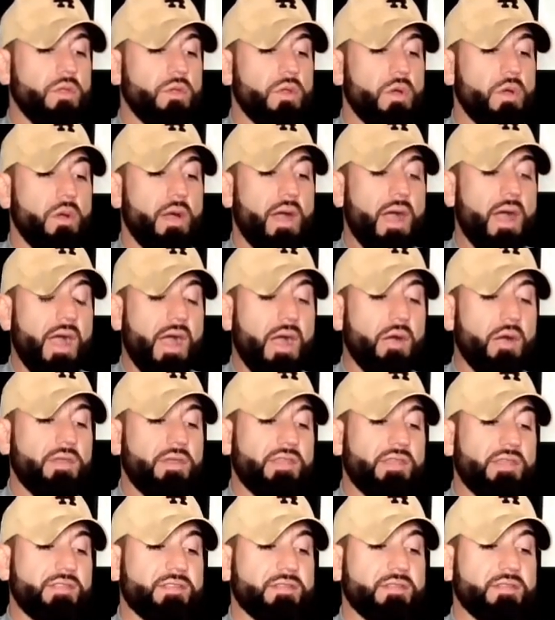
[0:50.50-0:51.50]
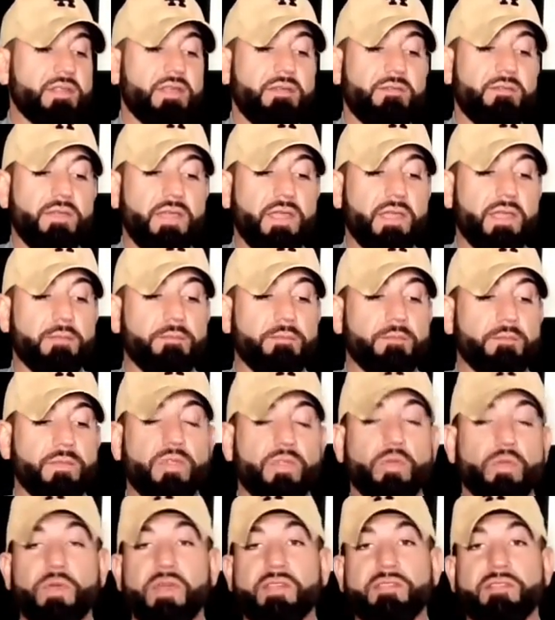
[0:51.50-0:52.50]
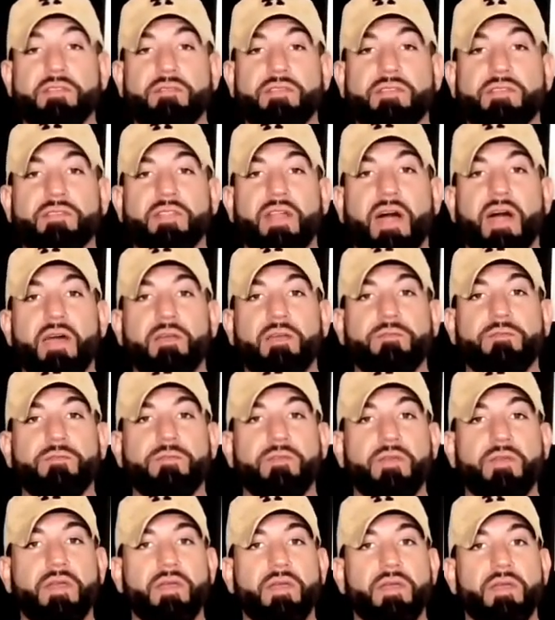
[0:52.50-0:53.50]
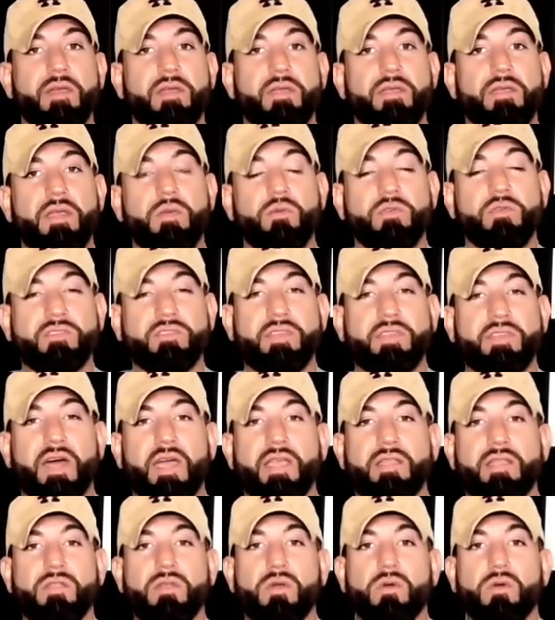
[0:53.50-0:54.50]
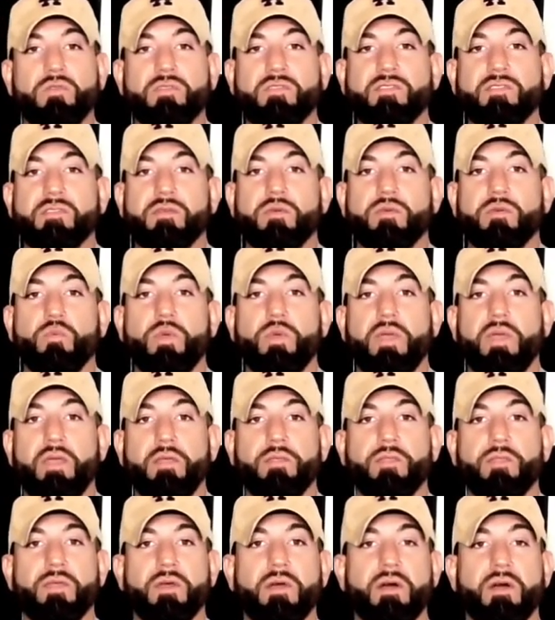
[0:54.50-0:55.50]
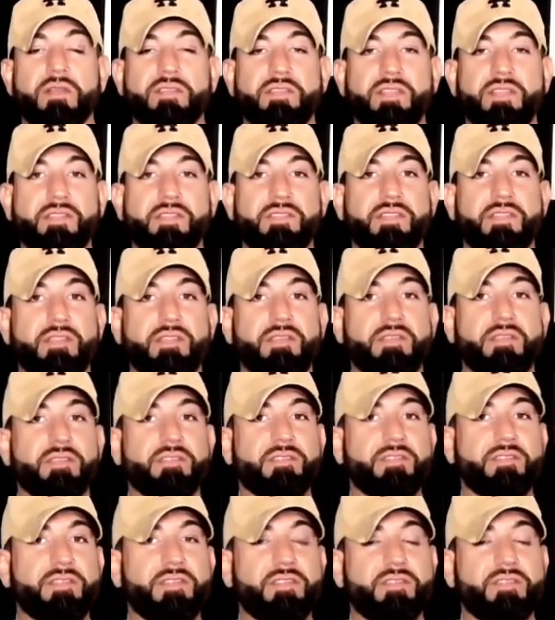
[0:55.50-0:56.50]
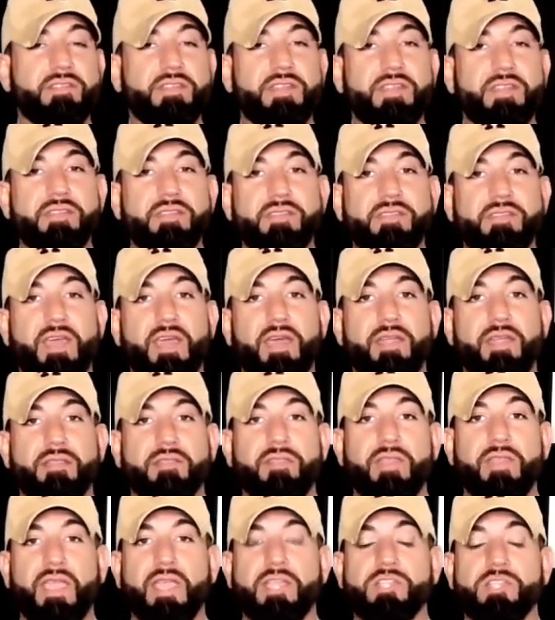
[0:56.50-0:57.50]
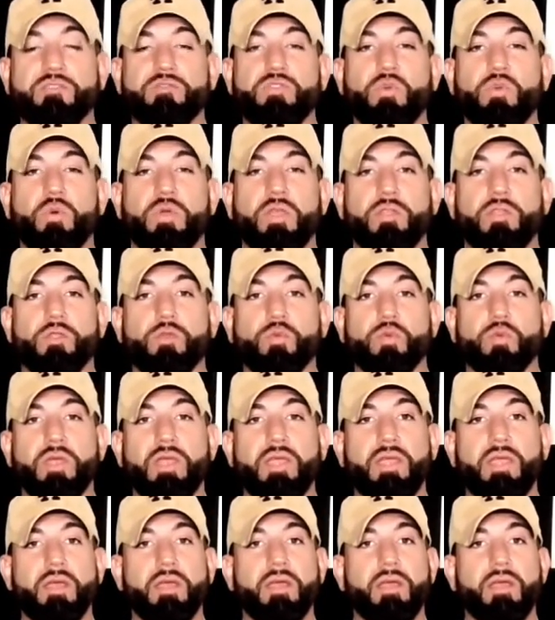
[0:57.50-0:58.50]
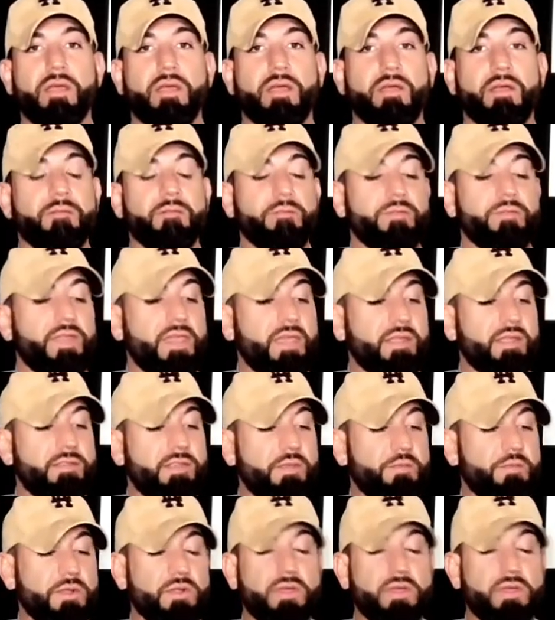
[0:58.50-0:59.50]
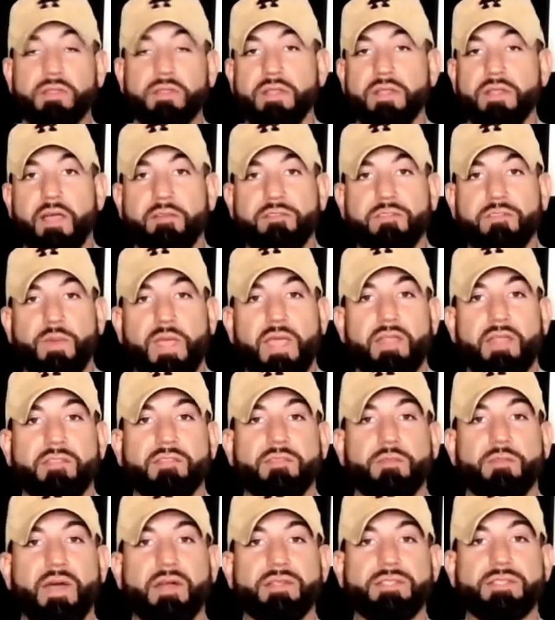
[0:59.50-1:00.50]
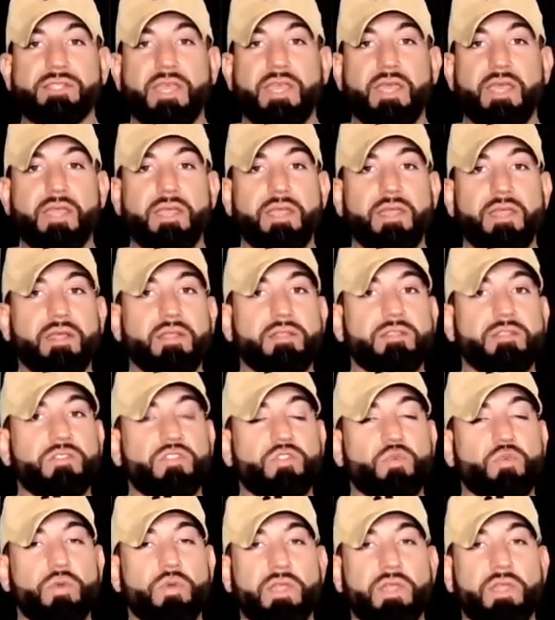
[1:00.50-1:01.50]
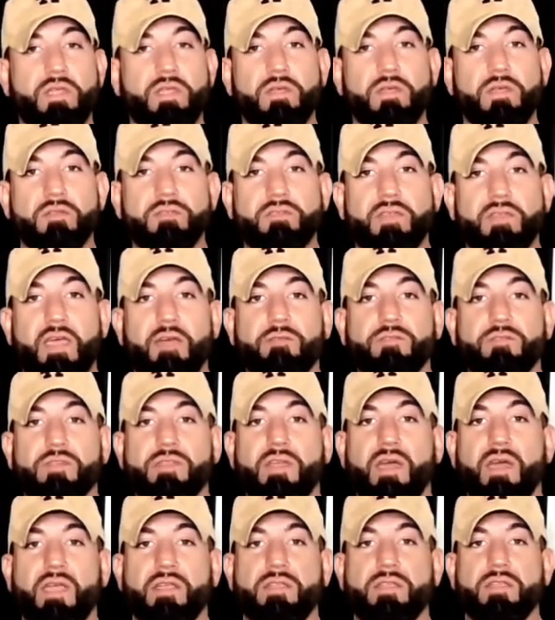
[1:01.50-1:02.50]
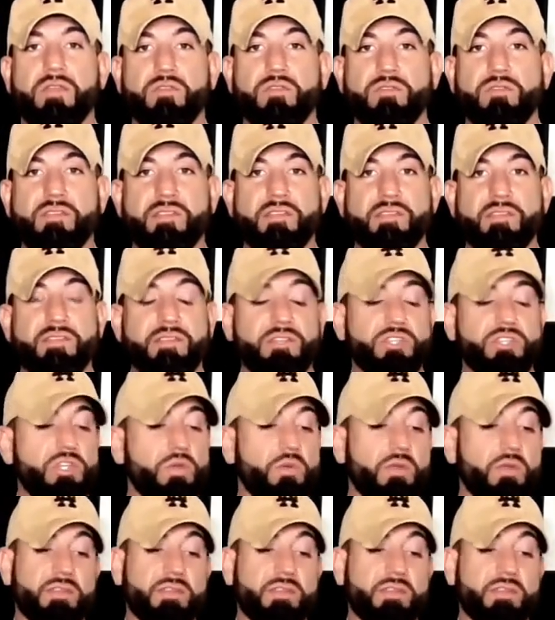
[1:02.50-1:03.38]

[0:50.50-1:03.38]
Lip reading: how he's living the rest of his life. He was diagnosed with Huntington's disease at the age of 23. And typically the lifespan is about 10 to 20 years after diagnosis and showing